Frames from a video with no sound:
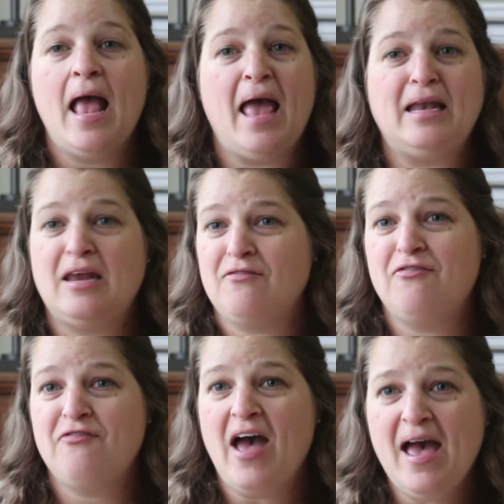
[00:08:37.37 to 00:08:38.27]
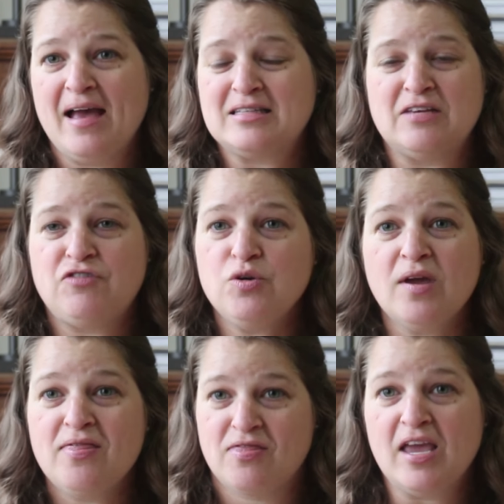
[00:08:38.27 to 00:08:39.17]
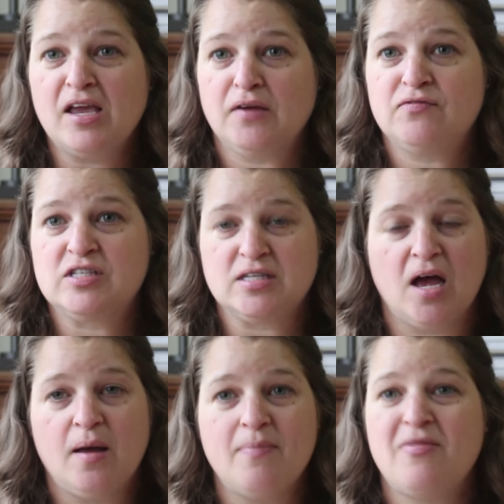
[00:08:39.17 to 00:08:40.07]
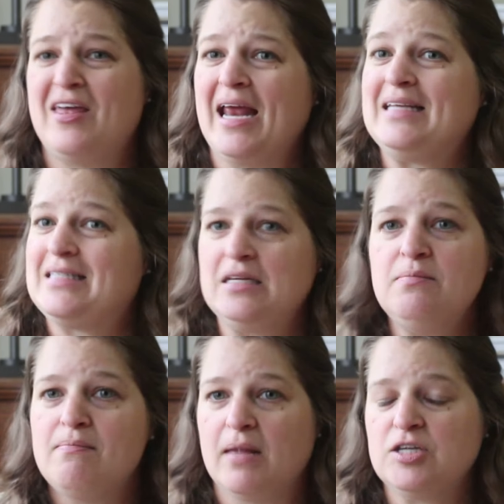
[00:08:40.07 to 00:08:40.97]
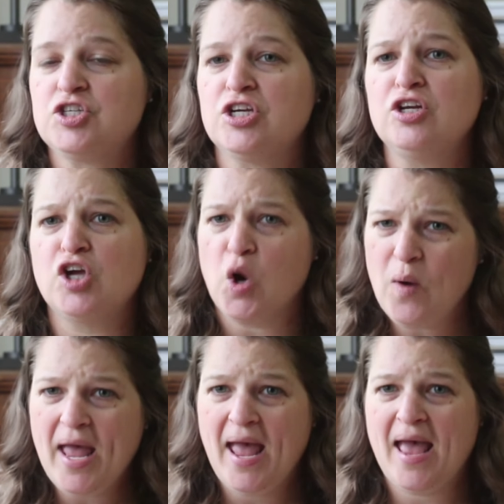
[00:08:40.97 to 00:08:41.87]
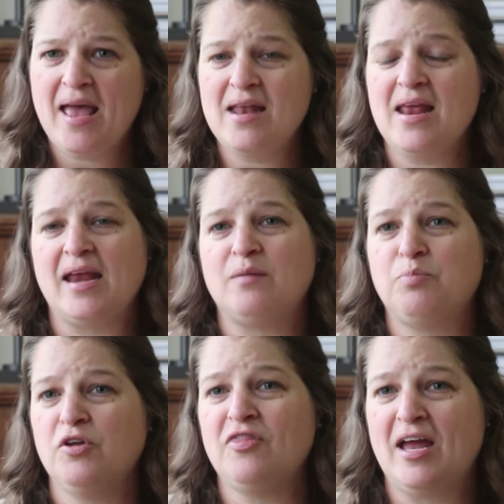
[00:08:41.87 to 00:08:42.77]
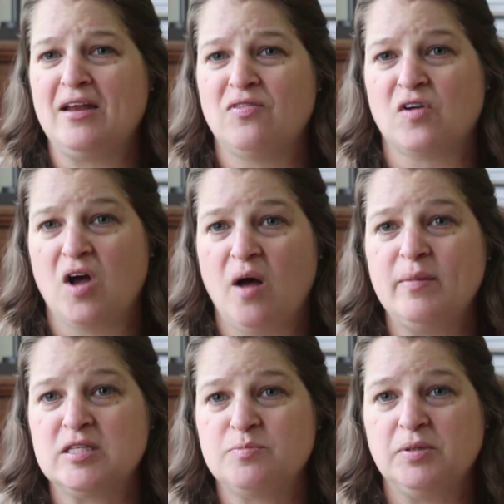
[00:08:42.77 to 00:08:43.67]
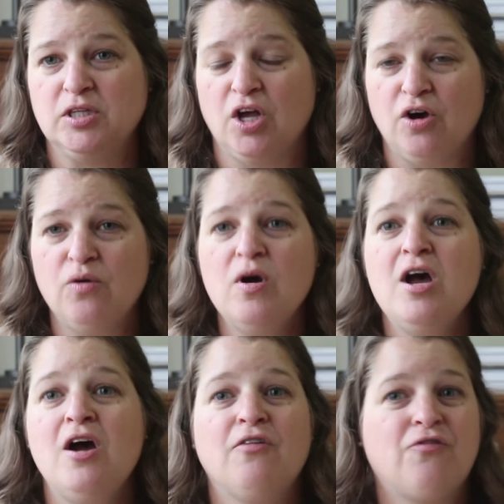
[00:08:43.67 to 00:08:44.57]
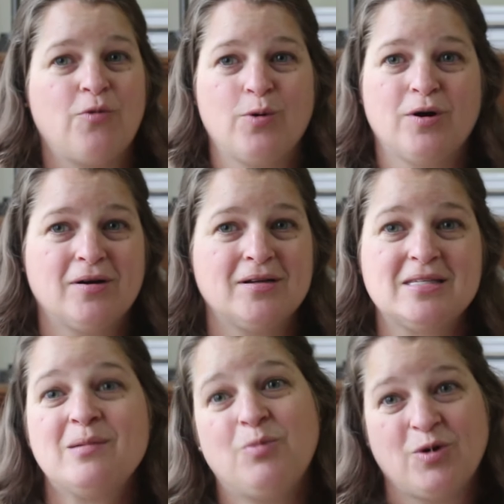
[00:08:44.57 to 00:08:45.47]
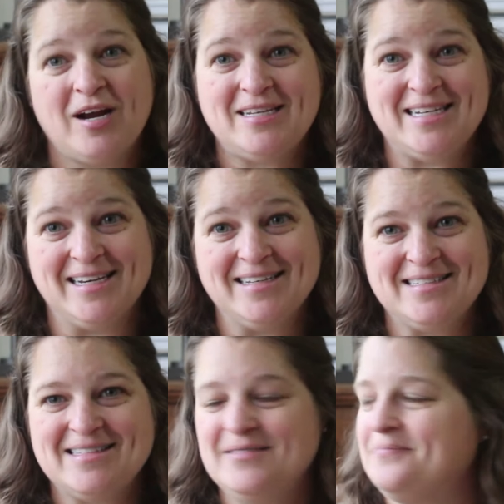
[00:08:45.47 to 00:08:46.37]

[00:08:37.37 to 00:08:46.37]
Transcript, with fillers: And in fact, if you can think of some that I didn't mention, go ahead and put that in the comments below for some more ideas.